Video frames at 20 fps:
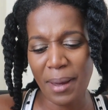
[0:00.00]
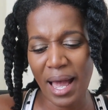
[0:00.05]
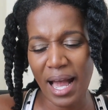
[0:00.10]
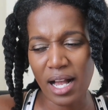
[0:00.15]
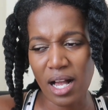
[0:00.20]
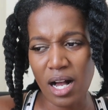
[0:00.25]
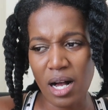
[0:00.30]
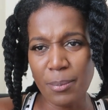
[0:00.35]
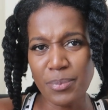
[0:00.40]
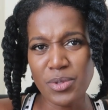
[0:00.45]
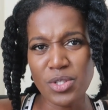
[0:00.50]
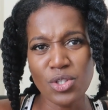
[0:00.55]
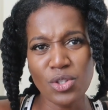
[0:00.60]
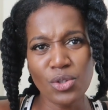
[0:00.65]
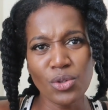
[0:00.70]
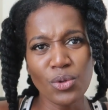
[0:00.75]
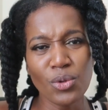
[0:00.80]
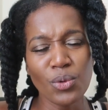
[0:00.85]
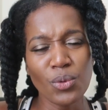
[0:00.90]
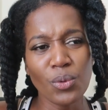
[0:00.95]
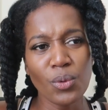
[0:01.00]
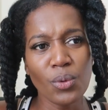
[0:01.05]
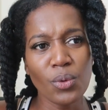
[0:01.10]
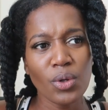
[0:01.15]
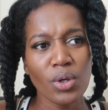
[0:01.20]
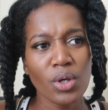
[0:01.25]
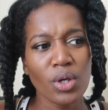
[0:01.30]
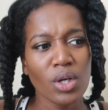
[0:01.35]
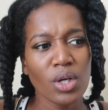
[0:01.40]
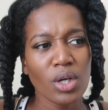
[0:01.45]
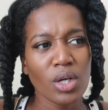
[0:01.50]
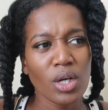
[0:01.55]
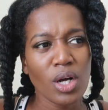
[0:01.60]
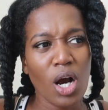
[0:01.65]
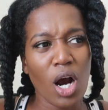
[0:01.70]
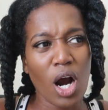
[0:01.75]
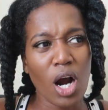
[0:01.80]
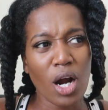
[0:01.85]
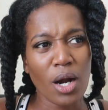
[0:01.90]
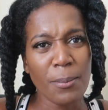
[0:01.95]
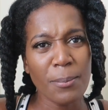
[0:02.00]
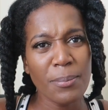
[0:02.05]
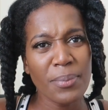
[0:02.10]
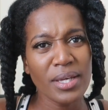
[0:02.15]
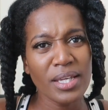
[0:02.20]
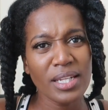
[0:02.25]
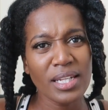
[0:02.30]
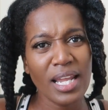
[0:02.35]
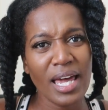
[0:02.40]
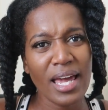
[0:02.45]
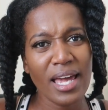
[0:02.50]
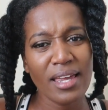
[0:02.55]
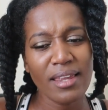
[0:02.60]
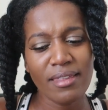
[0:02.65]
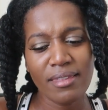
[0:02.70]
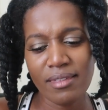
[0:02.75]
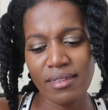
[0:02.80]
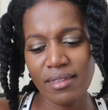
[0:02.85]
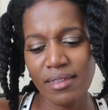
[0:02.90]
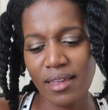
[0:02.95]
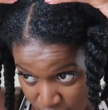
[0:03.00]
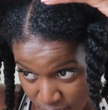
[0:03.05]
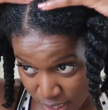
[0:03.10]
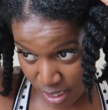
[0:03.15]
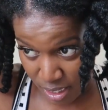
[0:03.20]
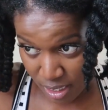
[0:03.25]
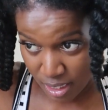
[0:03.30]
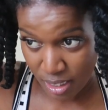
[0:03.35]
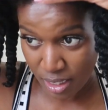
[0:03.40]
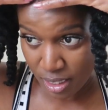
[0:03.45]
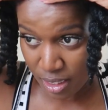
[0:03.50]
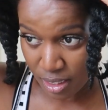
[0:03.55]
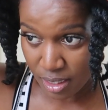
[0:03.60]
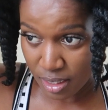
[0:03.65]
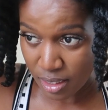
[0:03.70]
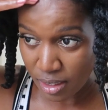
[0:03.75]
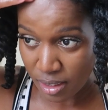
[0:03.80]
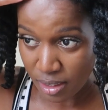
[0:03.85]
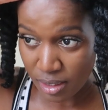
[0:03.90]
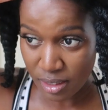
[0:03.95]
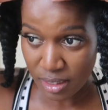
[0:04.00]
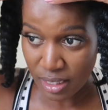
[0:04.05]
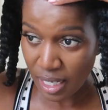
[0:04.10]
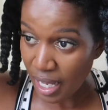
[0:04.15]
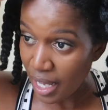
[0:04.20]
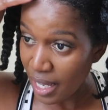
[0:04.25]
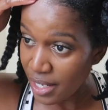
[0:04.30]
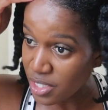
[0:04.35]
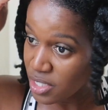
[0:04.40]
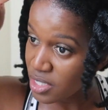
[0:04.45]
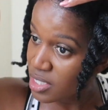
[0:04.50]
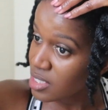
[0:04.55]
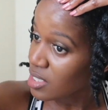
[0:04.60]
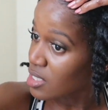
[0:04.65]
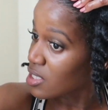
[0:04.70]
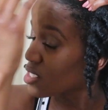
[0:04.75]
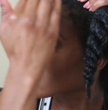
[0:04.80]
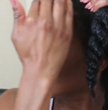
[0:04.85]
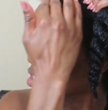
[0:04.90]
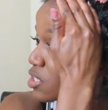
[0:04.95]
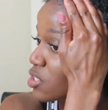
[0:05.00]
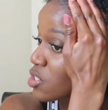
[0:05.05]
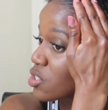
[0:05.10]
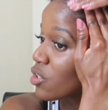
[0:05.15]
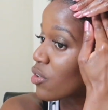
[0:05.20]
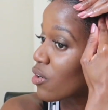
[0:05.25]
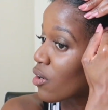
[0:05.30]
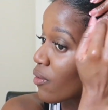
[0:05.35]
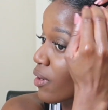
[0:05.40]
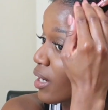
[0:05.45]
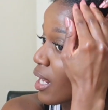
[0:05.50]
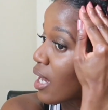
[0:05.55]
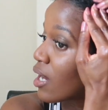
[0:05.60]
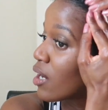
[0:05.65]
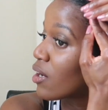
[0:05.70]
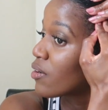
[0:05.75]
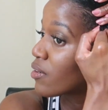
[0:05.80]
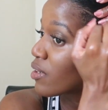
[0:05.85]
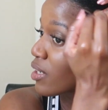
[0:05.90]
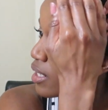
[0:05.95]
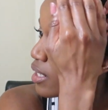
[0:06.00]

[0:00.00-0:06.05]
back up to armpit length. Then, yeah, I just continued to grow it out.